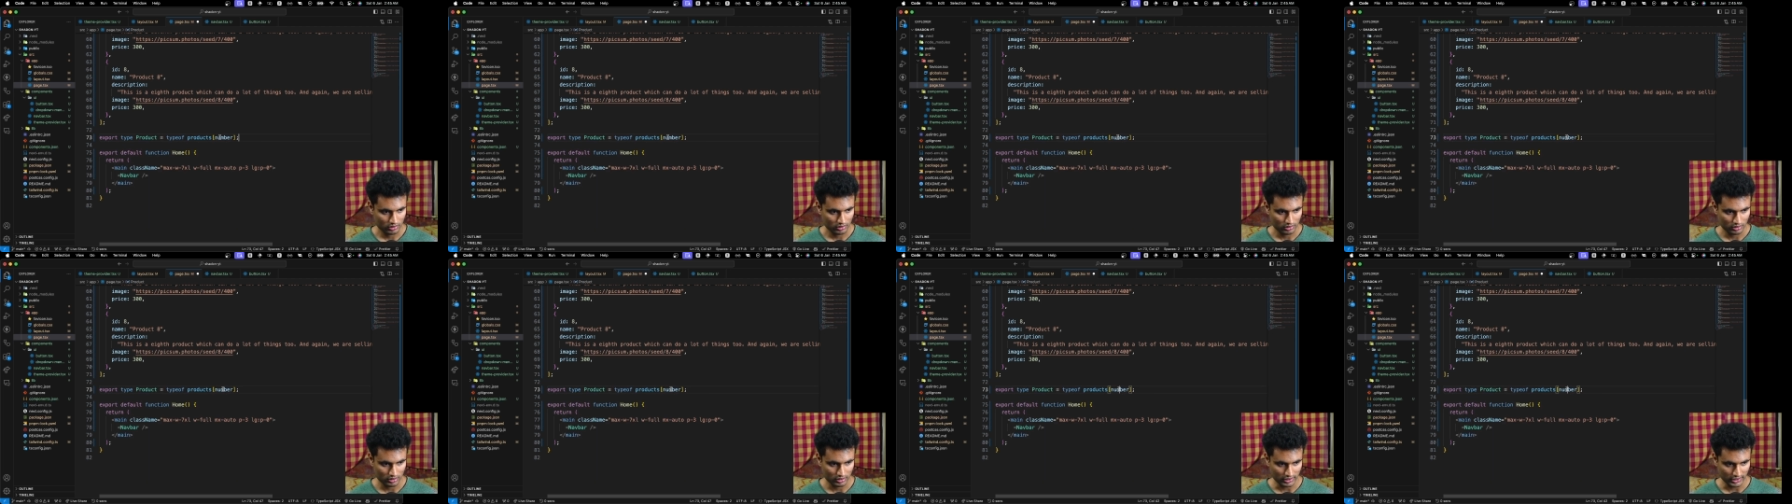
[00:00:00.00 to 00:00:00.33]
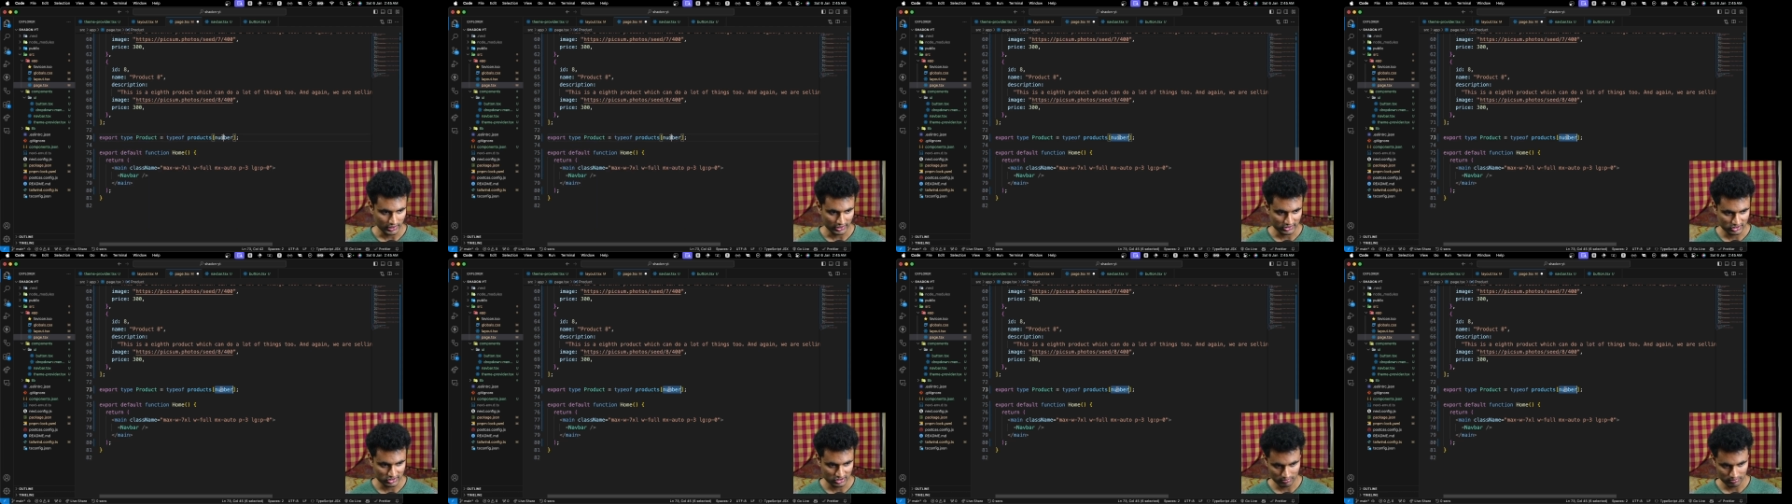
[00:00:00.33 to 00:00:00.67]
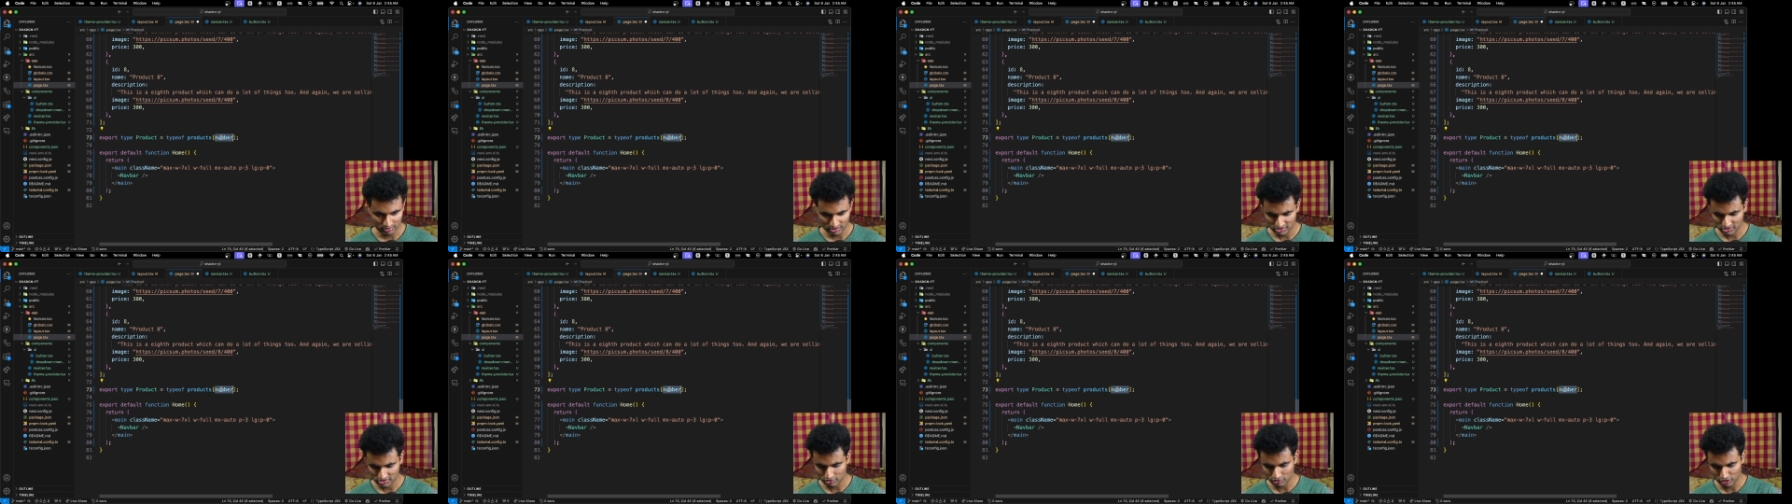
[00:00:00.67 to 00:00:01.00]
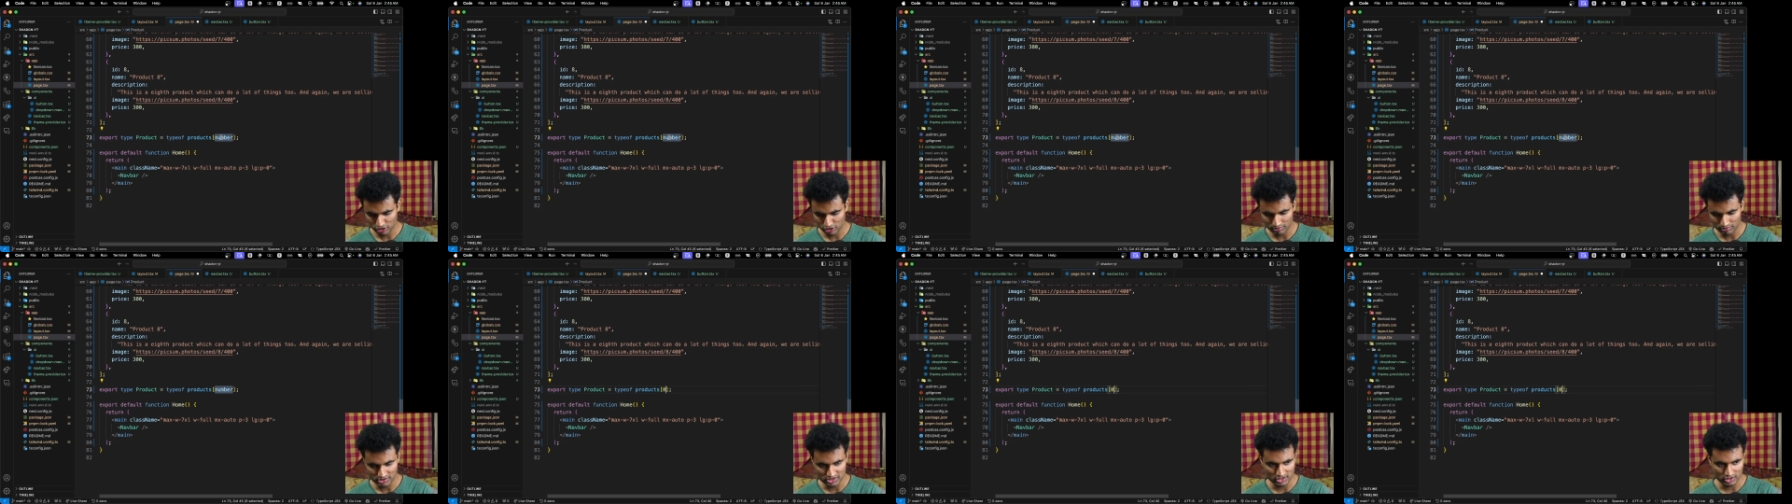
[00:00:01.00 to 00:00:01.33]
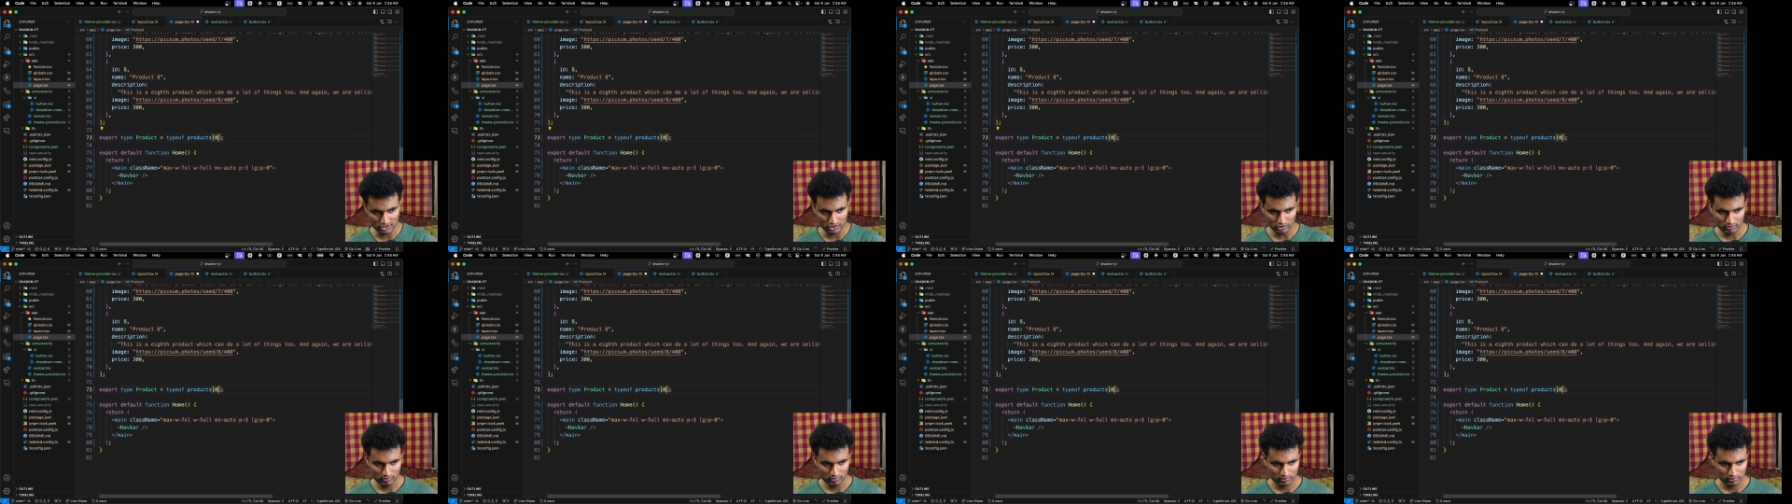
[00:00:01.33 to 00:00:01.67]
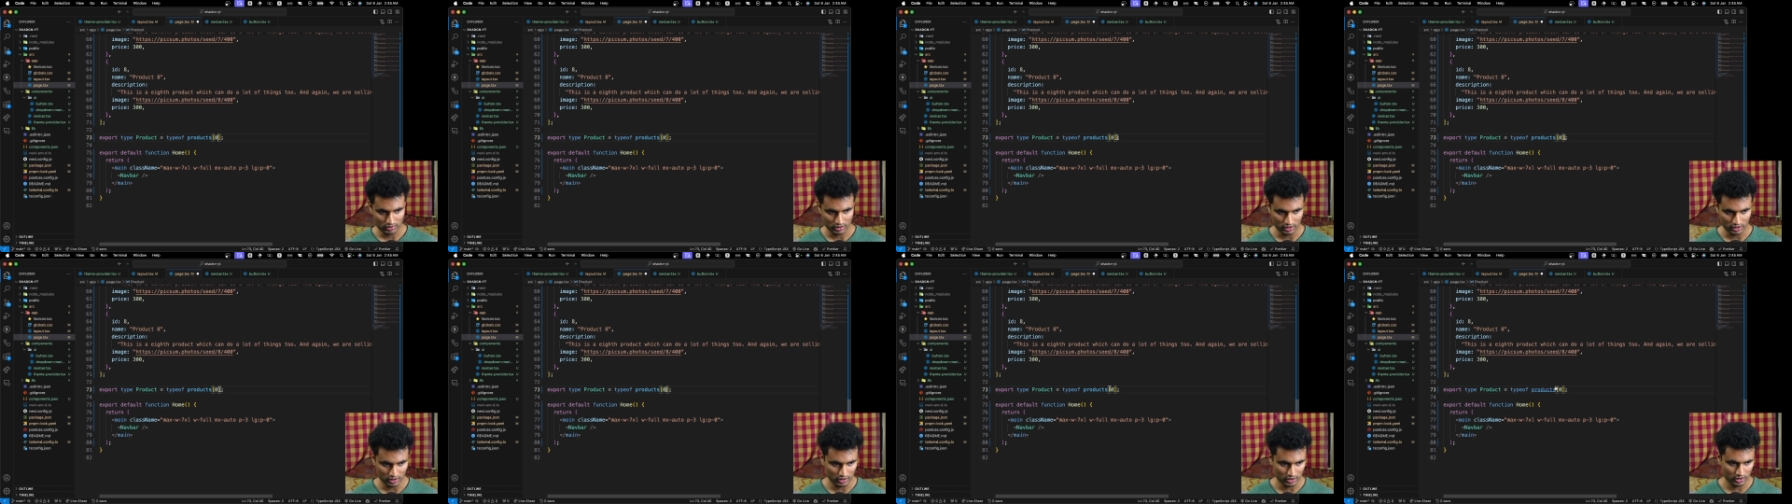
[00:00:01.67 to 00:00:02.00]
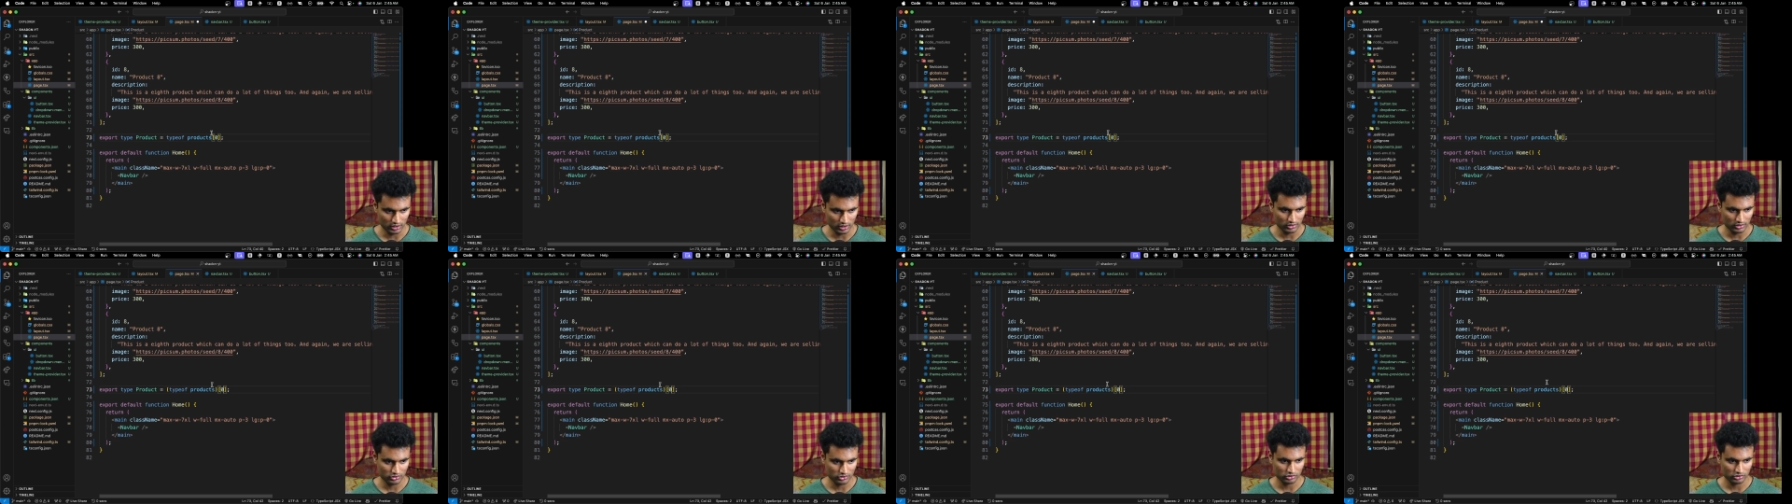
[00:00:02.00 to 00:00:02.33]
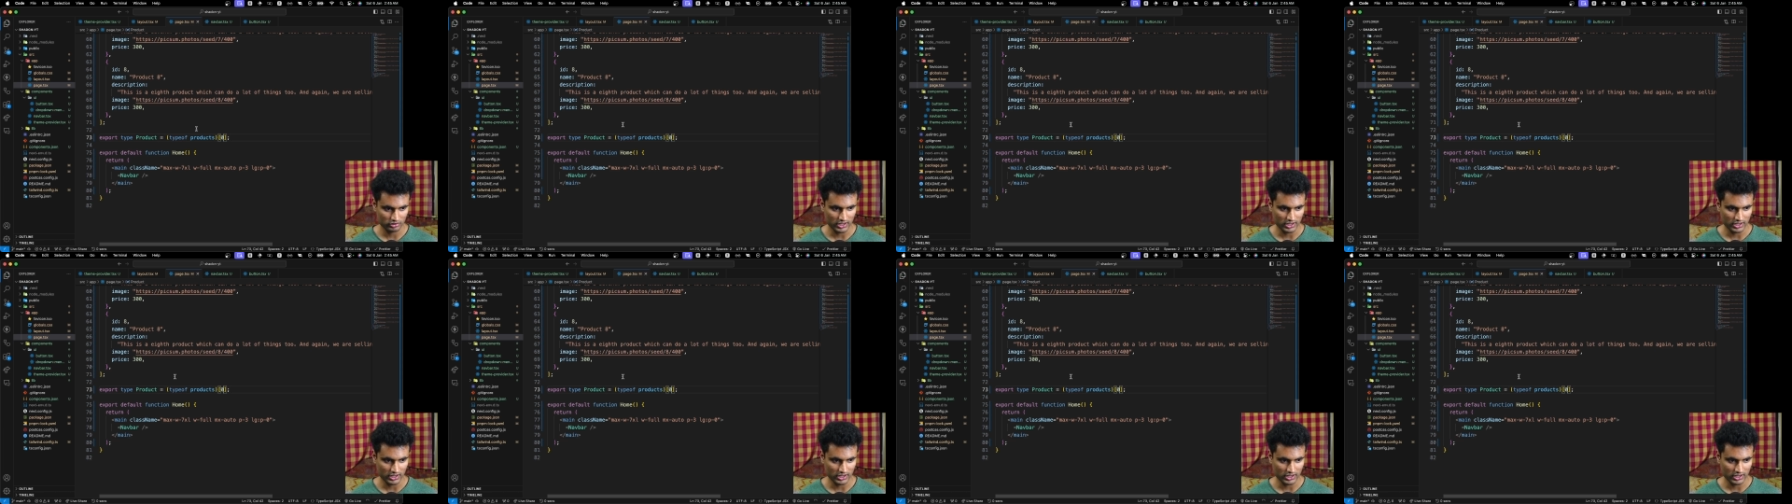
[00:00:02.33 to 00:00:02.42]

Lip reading: Except this is going to be 0, so